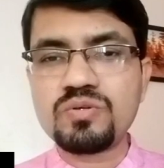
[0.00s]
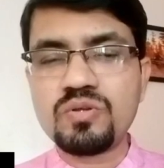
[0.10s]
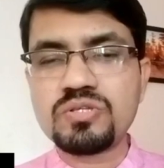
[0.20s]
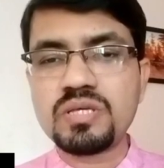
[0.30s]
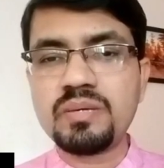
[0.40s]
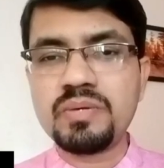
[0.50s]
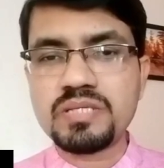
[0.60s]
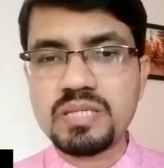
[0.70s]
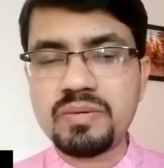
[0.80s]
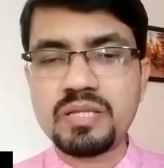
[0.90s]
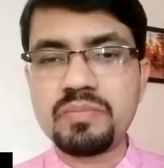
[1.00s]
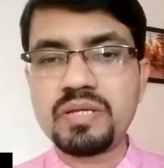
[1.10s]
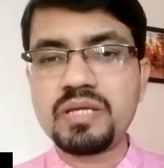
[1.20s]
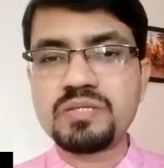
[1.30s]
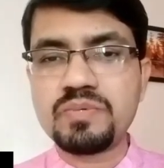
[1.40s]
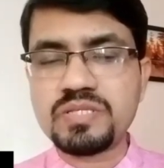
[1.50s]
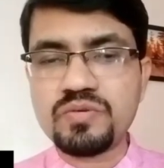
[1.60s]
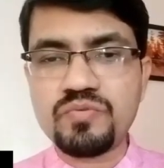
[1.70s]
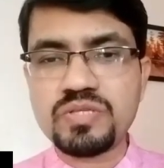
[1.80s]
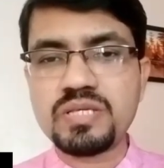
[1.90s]
Zoology, BSc Mathematics,
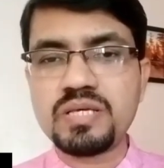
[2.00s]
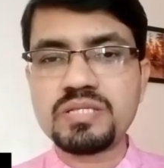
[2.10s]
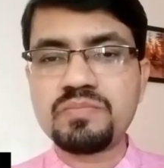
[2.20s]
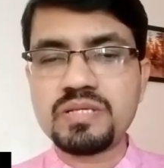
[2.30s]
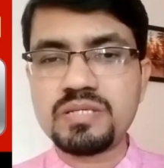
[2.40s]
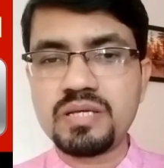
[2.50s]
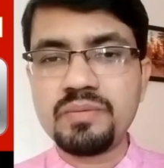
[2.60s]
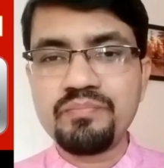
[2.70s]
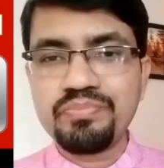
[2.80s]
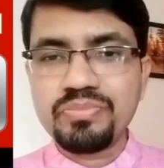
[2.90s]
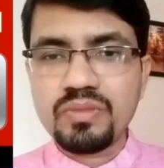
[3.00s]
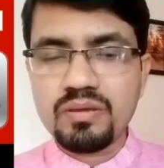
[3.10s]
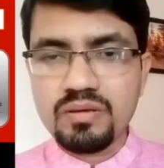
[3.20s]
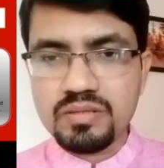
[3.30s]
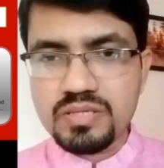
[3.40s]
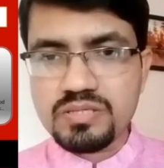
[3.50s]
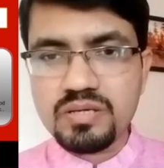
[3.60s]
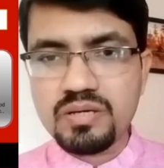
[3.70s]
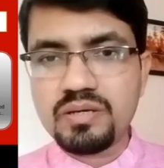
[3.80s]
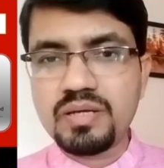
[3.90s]
BSc Physics, BSc this
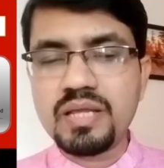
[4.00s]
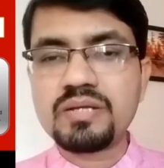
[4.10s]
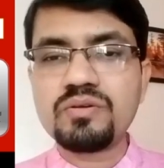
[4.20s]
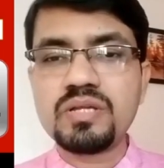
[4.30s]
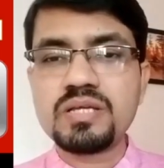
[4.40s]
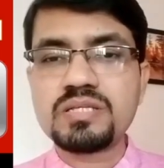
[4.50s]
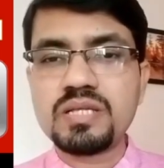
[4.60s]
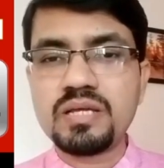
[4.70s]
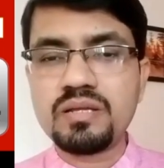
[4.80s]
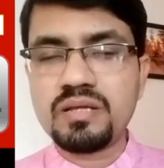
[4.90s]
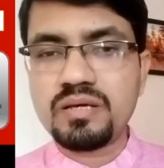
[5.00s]
electronics, then